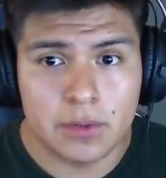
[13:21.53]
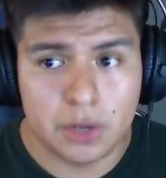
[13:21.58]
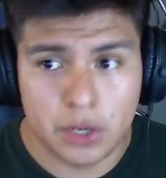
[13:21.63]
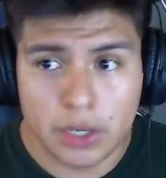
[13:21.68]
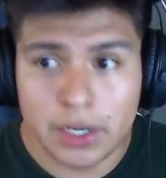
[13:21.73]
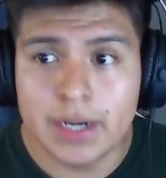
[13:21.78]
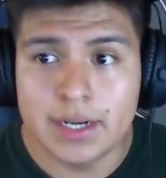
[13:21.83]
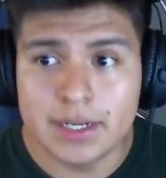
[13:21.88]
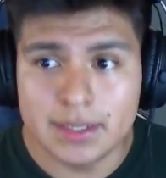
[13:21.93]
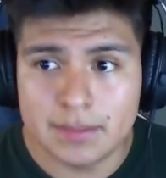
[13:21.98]
They're
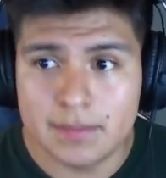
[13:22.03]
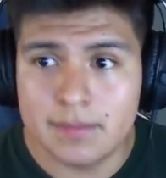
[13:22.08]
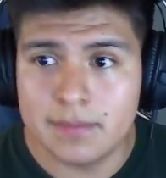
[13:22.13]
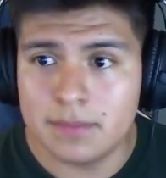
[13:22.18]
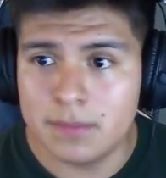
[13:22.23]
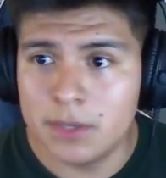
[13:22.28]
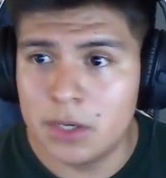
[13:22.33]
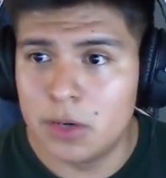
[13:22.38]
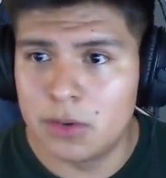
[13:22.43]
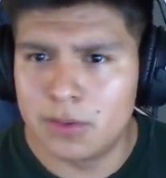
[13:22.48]
going
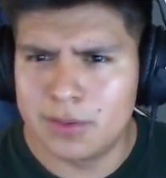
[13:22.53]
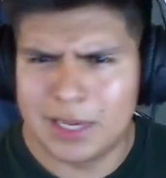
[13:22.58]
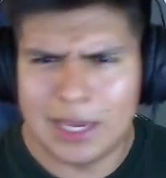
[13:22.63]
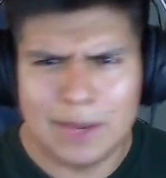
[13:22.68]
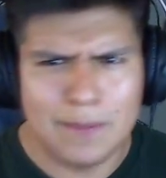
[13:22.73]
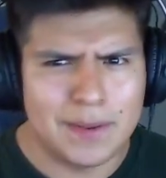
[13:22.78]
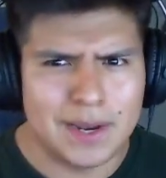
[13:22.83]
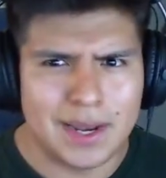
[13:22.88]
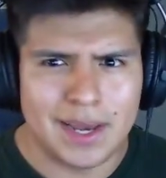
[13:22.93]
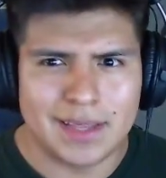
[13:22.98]
to
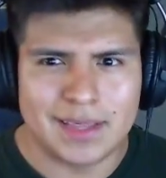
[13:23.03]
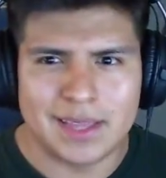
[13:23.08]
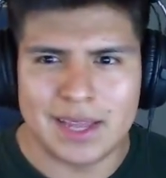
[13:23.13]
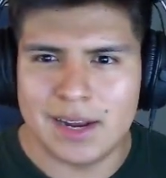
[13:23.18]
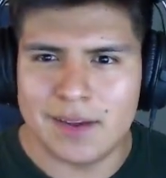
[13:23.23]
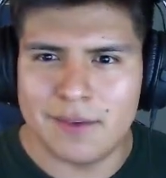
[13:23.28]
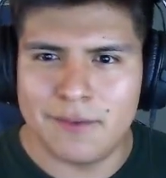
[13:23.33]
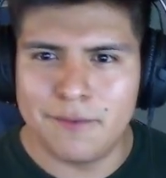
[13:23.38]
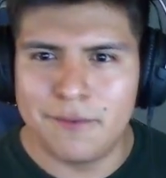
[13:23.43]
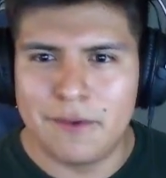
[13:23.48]
keep it like that.
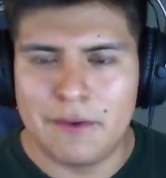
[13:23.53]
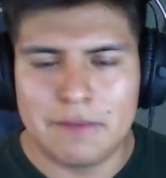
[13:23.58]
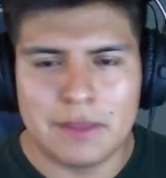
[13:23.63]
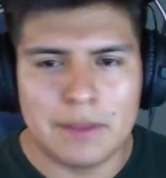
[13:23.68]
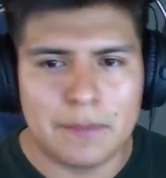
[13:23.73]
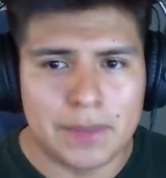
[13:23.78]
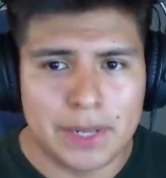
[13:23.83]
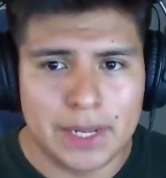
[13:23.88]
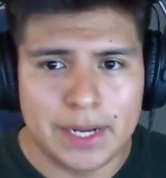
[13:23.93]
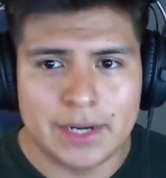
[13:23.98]
If 50
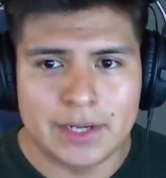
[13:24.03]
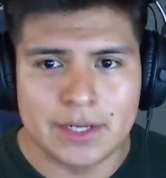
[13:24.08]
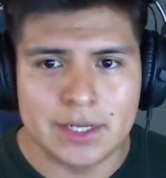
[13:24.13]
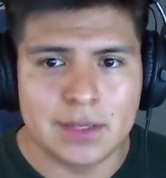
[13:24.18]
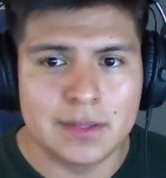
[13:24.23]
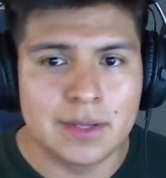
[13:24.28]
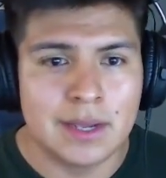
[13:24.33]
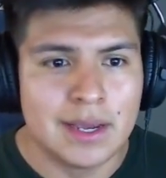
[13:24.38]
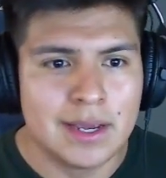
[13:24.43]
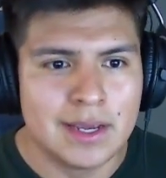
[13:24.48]

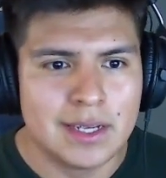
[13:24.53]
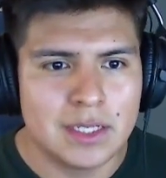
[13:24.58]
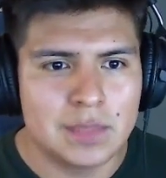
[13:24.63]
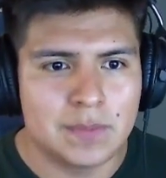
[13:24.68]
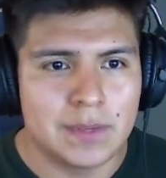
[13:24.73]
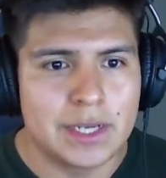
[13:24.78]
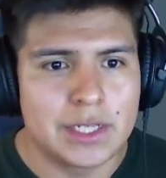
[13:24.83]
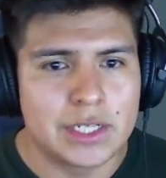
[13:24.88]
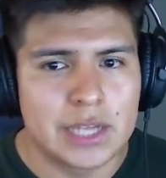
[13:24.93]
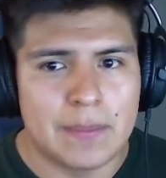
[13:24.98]
players
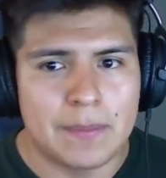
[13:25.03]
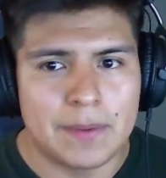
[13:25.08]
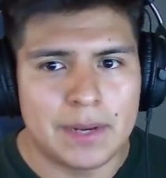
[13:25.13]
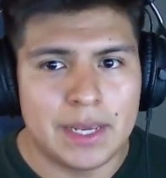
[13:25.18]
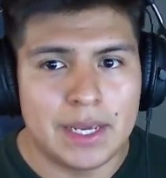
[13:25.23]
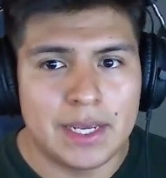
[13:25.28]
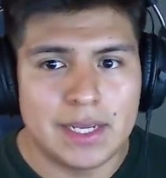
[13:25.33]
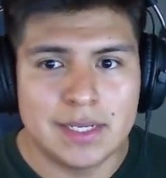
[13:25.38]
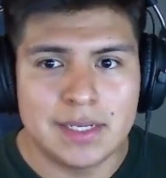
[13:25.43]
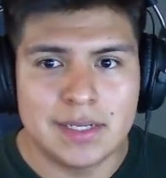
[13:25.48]
speak
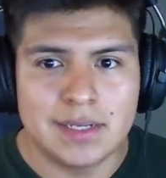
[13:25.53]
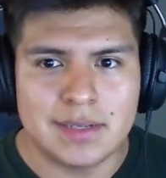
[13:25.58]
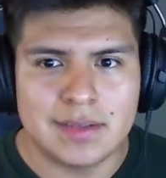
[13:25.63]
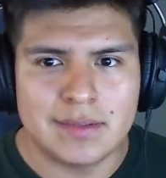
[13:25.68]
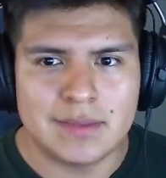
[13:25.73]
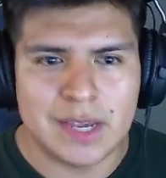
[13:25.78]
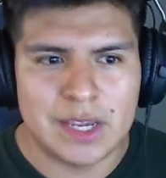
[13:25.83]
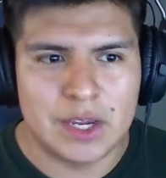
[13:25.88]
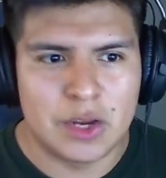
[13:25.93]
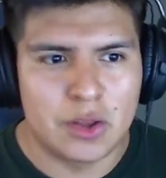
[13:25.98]
Japanese
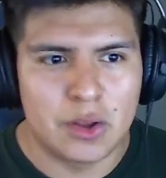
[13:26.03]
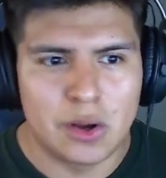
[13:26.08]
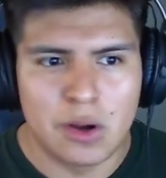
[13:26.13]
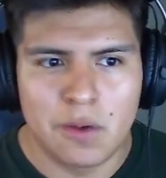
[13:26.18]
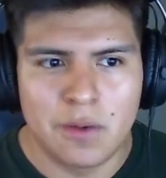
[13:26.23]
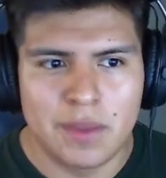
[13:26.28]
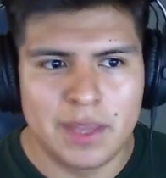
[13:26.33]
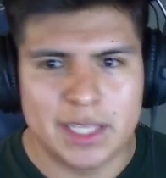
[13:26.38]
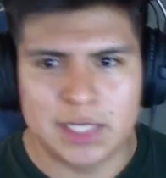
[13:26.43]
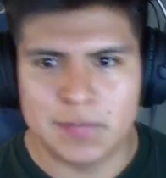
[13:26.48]
and you're the only
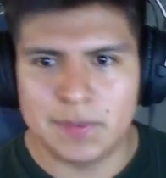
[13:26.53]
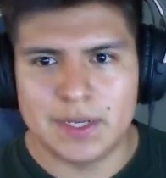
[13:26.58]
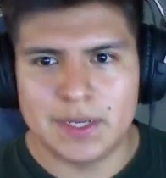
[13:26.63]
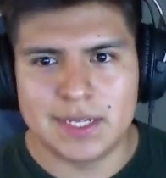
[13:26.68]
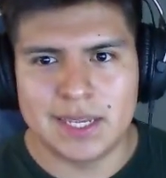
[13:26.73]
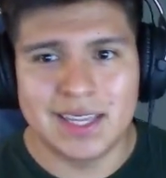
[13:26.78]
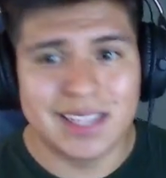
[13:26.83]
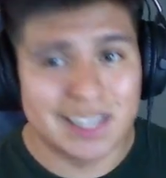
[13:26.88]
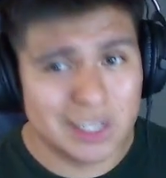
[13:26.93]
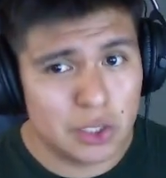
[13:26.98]
one that speaks
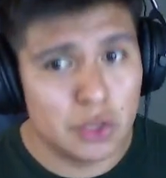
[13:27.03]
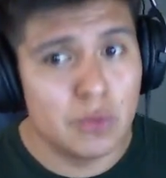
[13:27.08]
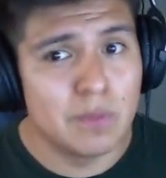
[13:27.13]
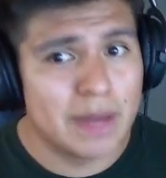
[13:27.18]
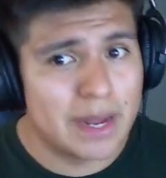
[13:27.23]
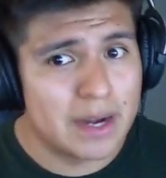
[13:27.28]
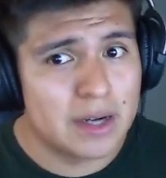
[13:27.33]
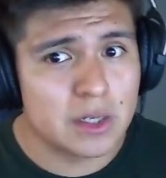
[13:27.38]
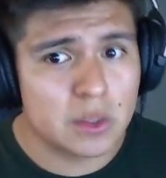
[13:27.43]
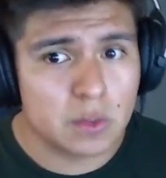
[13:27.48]
English, you
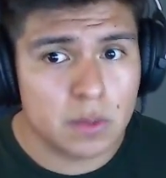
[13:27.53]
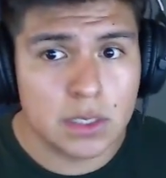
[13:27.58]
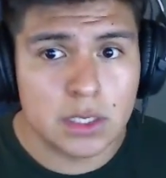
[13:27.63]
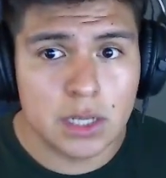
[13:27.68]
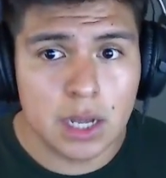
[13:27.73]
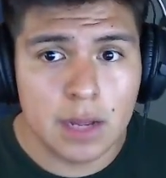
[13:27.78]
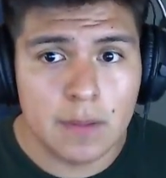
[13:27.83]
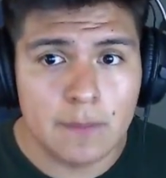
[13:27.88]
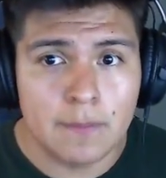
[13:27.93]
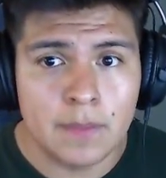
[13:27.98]
better switch
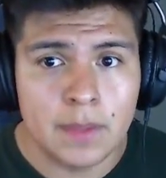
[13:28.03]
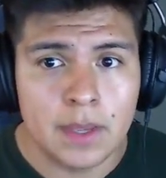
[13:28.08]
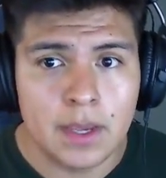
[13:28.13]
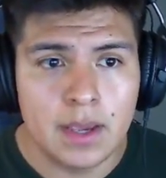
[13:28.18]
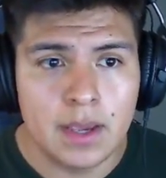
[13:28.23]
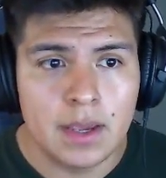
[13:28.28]
up.